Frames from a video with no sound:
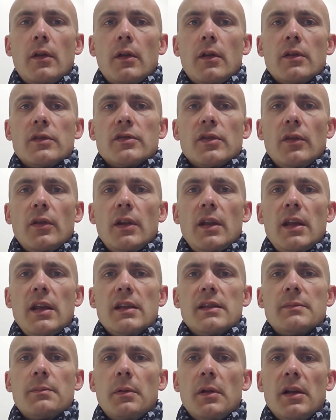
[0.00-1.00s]
so that
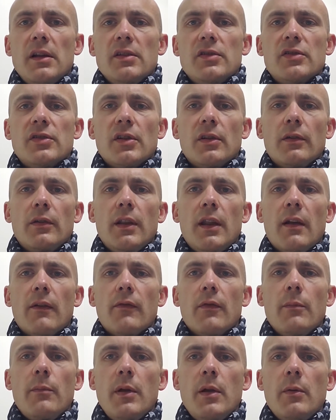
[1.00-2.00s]
his place shall
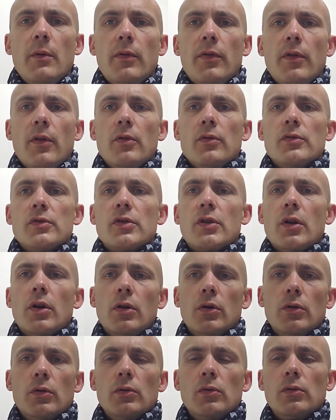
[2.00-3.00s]
never be with those
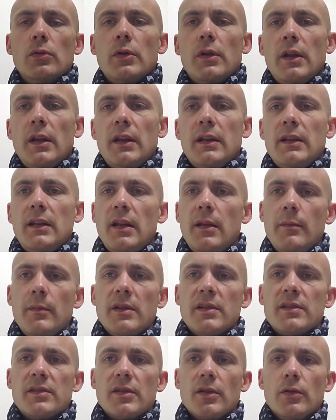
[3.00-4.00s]
cold and
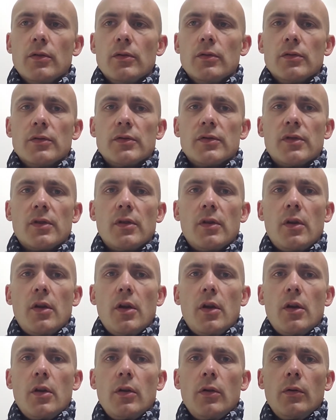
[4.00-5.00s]
timid souls
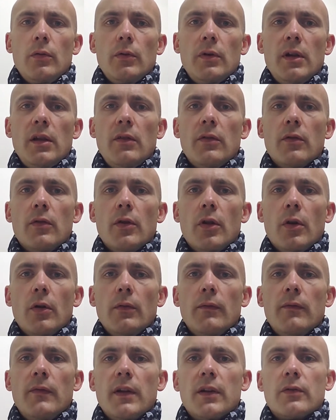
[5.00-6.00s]
who neither know
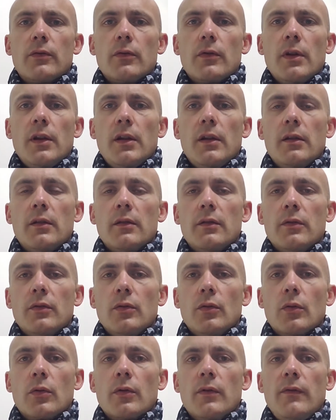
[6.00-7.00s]
victory
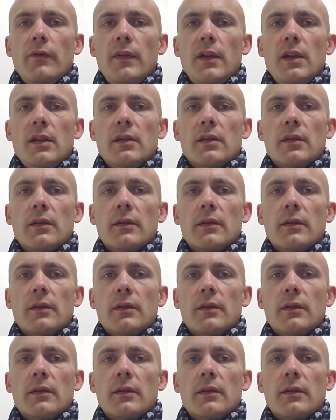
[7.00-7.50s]
nor defeat."